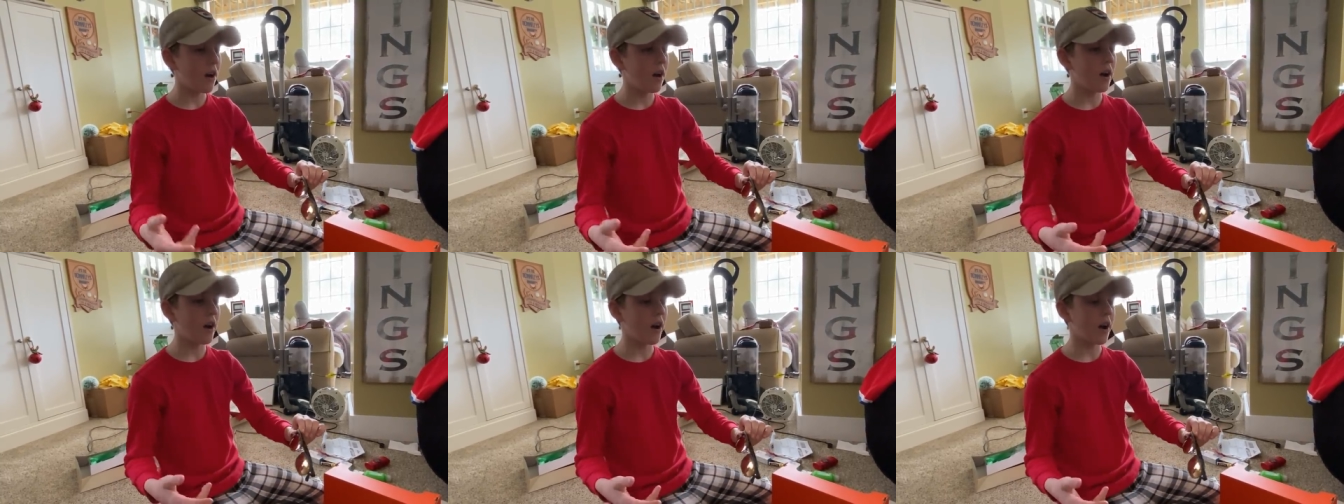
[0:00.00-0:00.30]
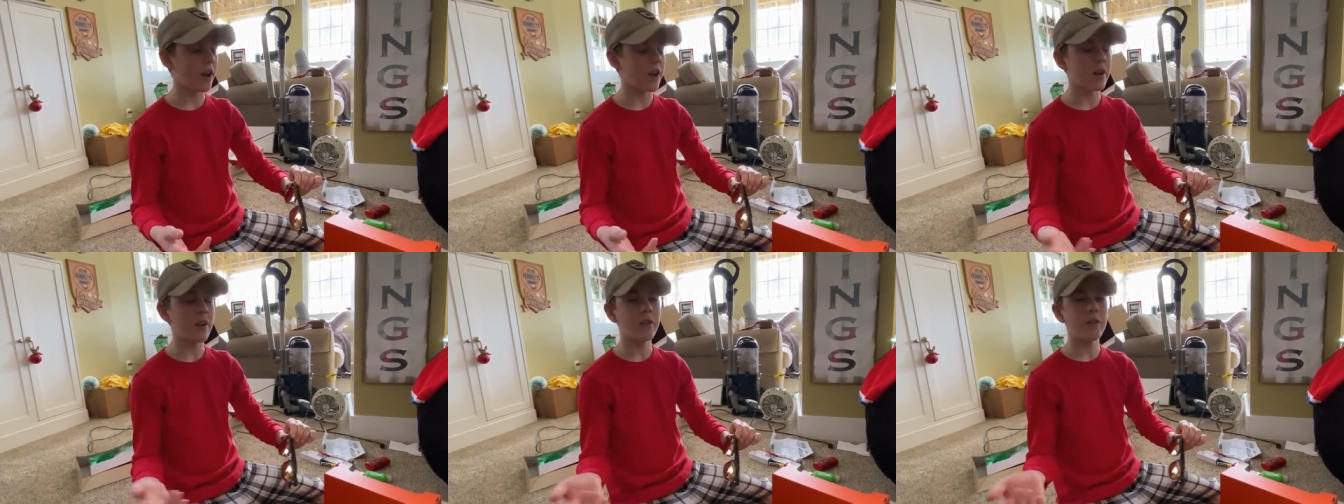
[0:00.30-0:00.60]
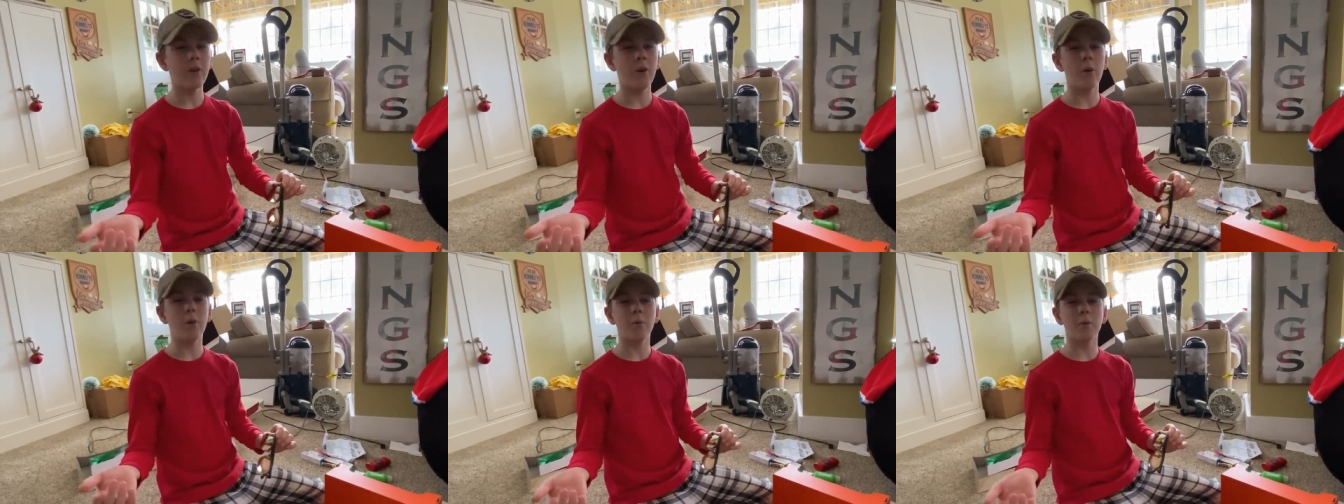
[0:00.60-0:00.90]
uh, you know
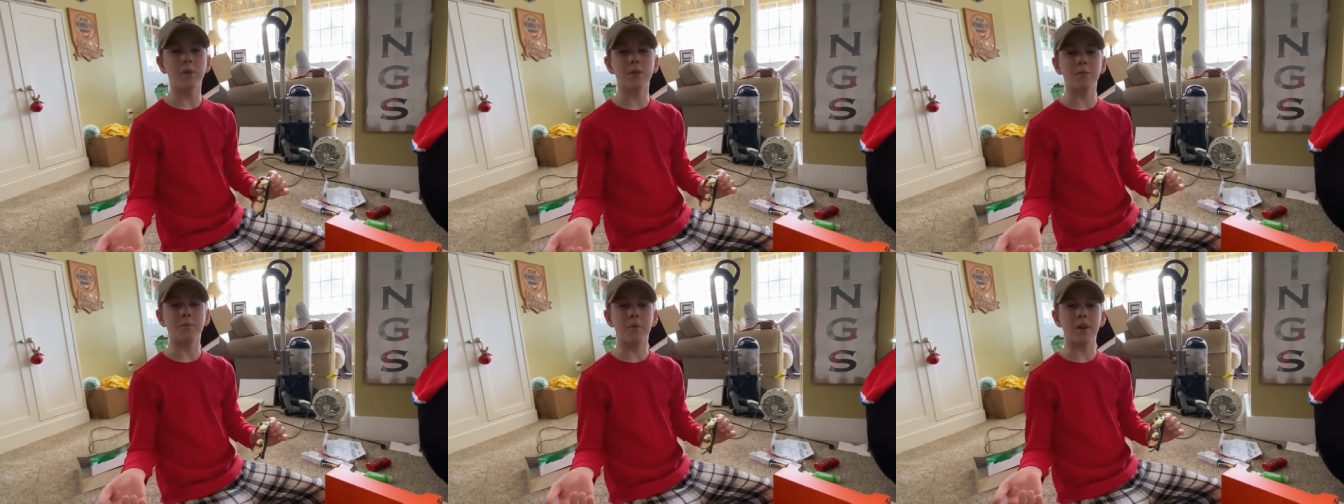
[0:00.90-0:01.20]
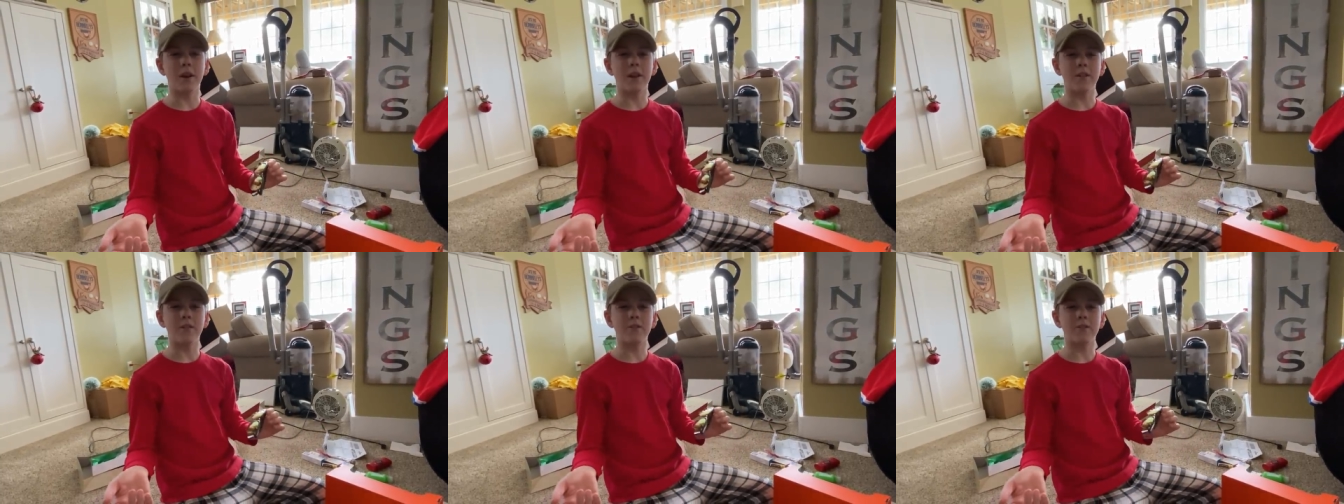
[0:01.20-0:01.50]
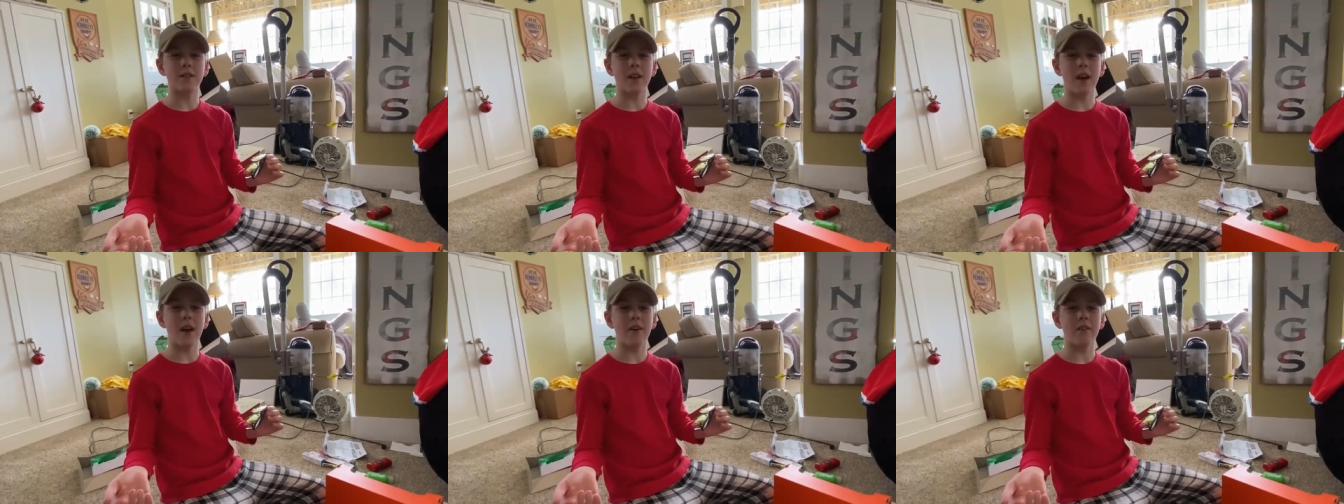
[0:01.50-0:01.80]
the old ones Brennan
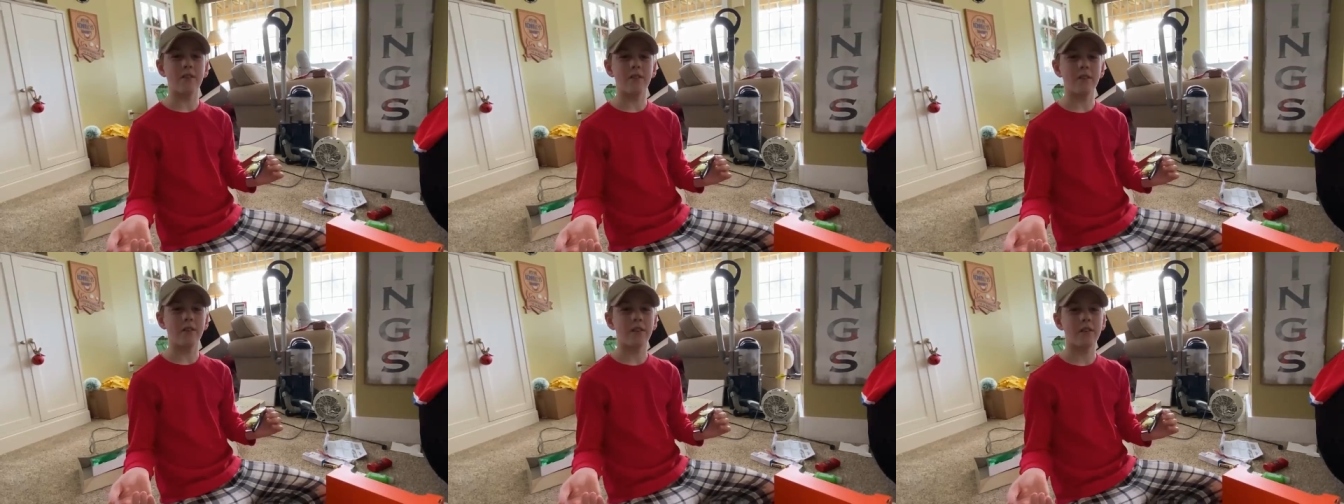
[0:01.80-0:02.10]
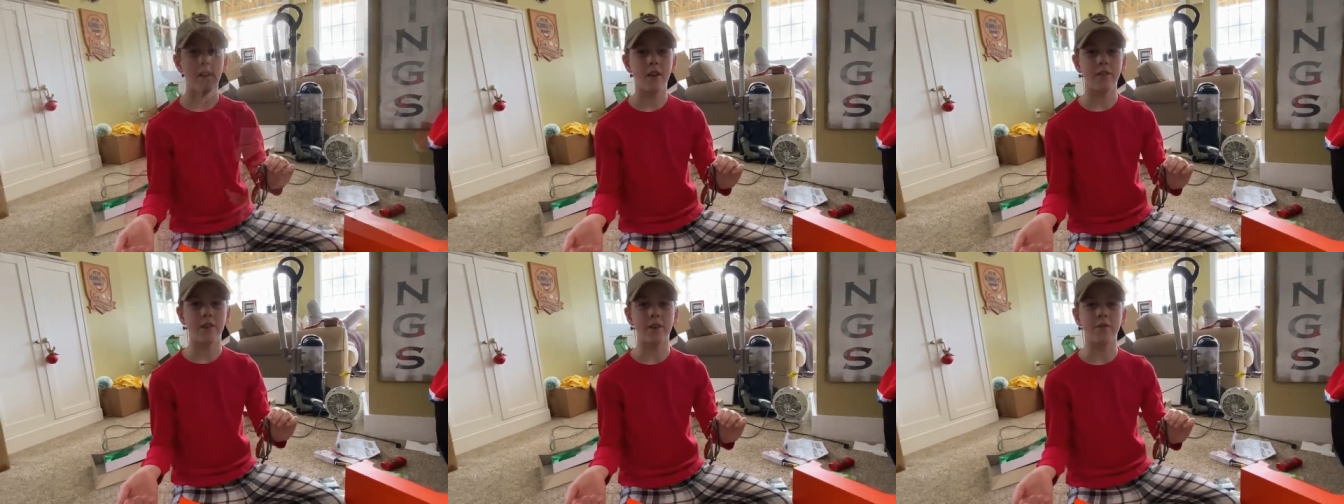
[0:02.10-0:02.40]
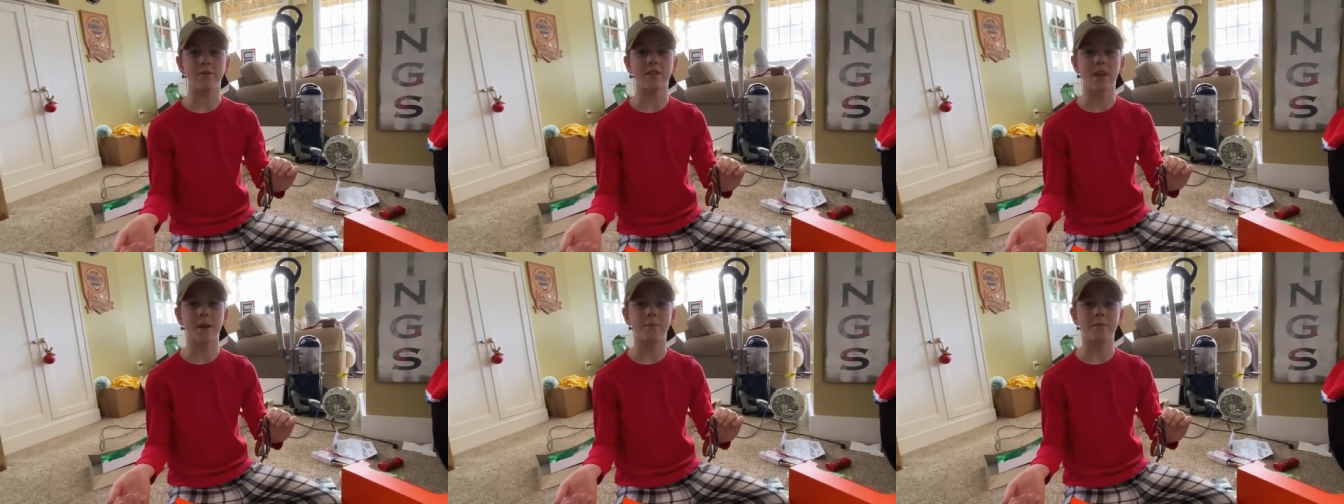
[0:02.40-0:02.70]
used to have? That
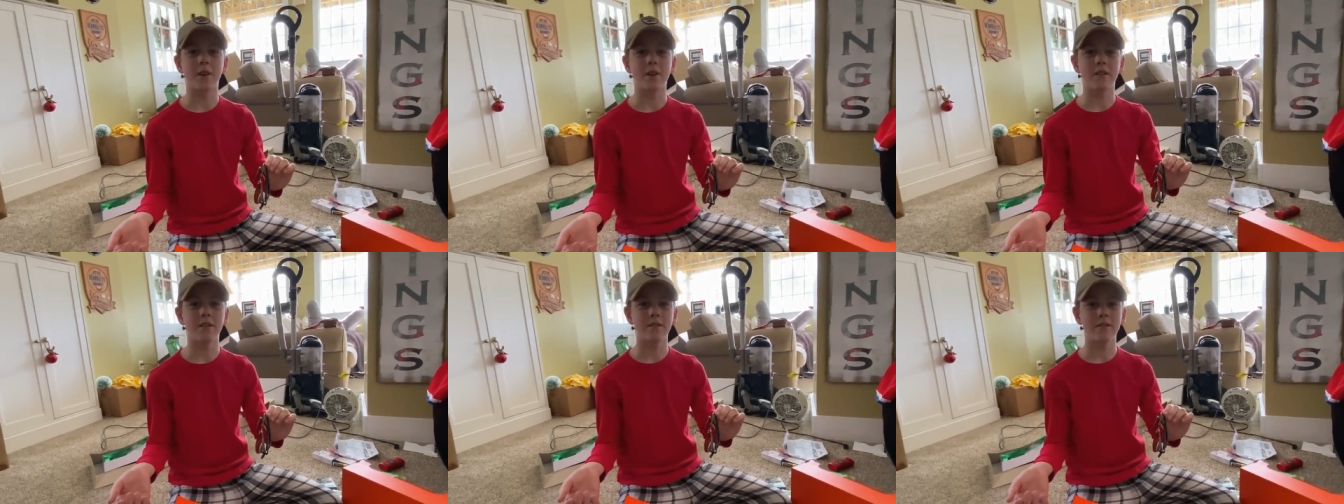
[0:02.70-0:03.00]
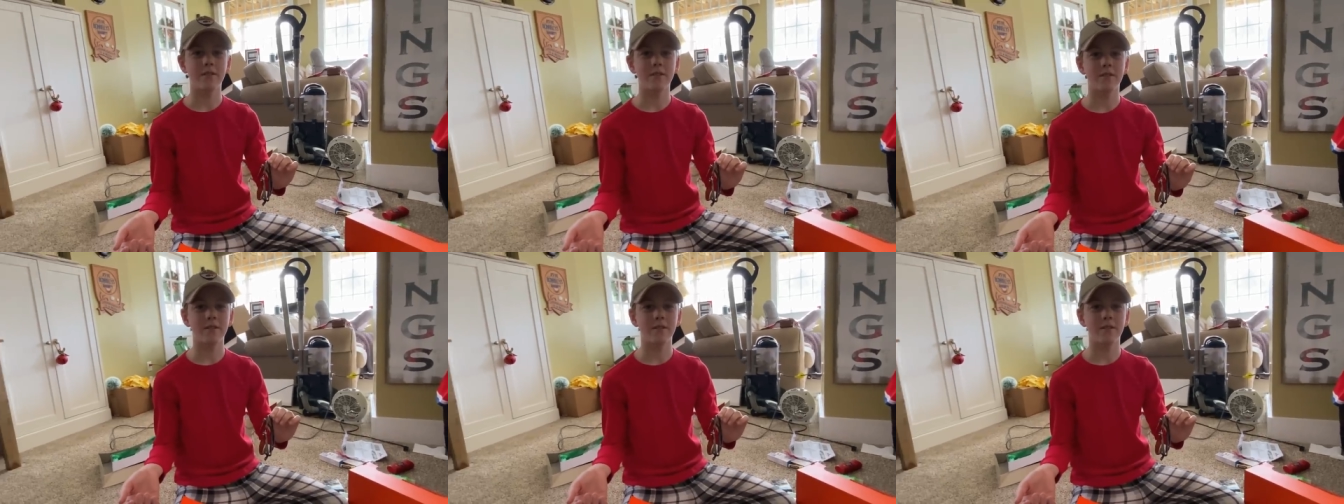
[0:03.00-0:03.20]
you stepped on?